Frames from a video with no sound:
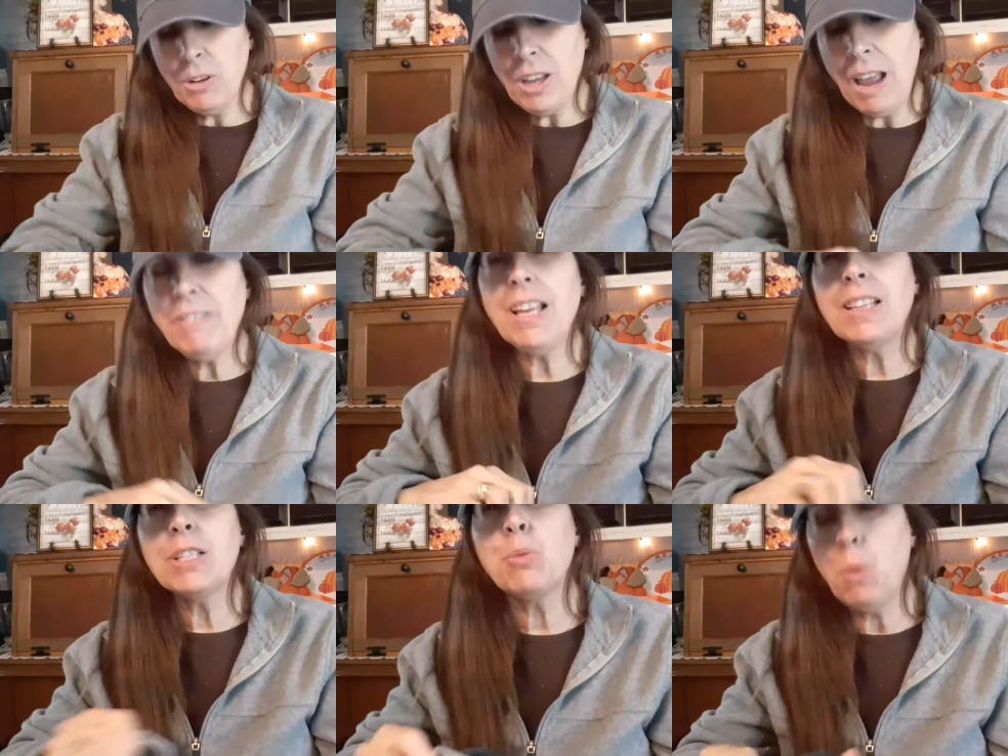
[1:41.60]
you have like
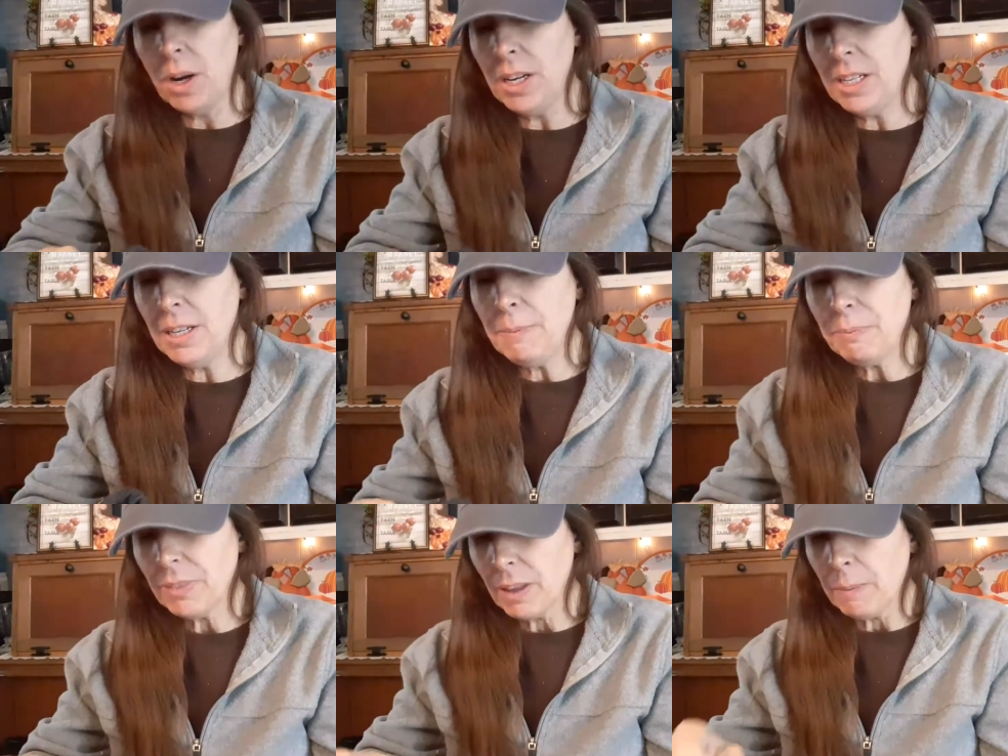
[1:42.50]
this one
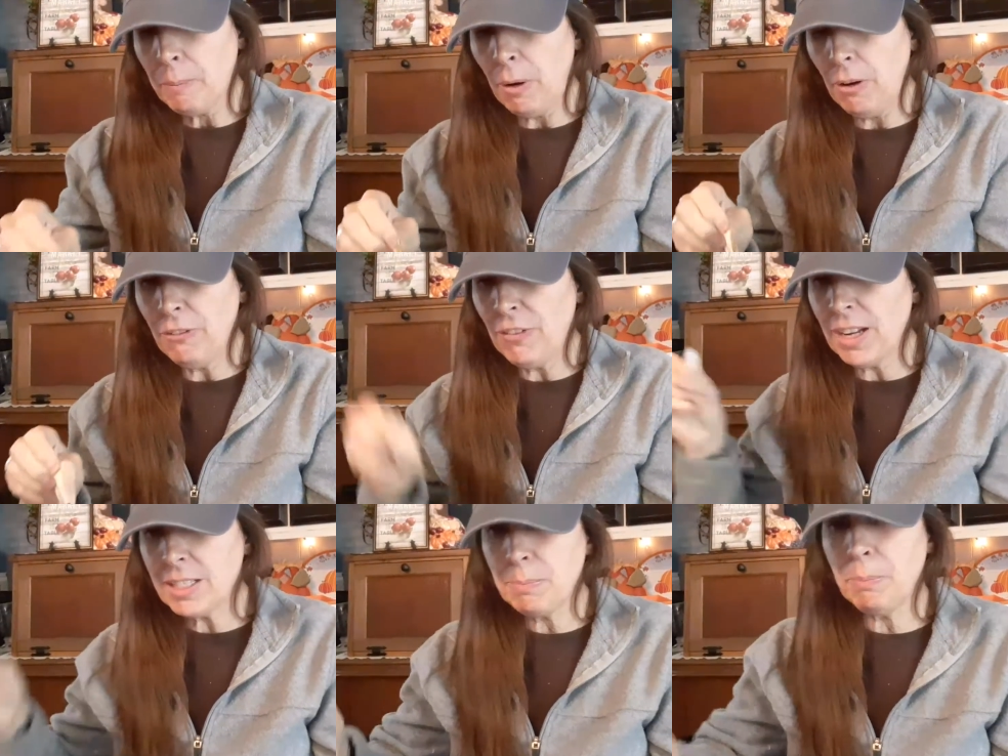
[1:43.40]

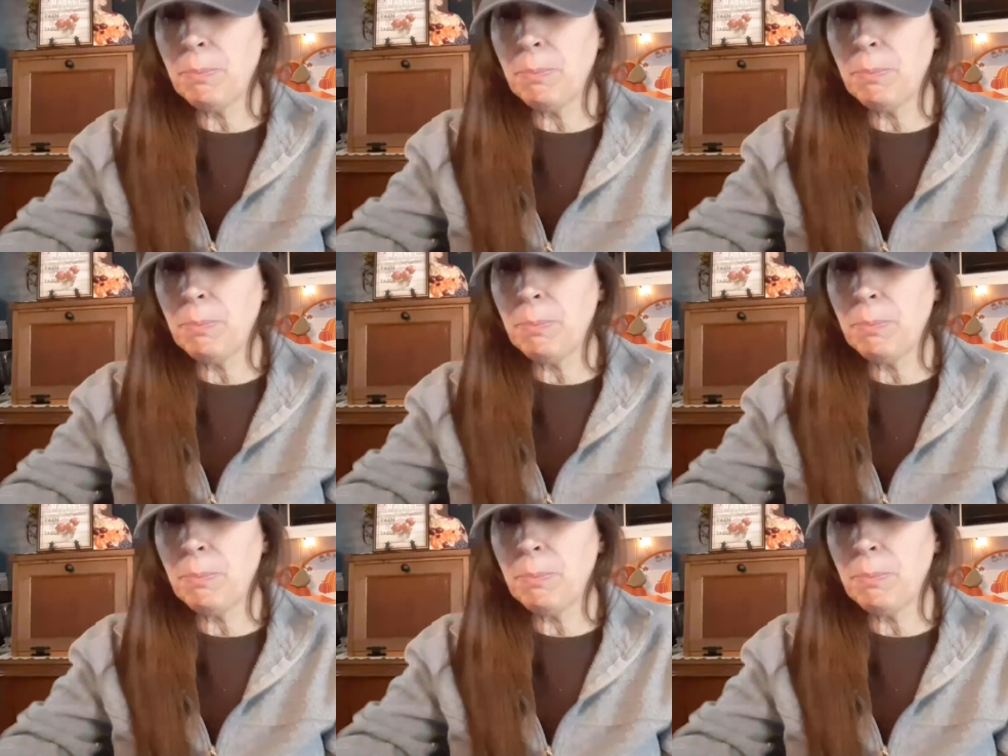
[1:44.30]
perfect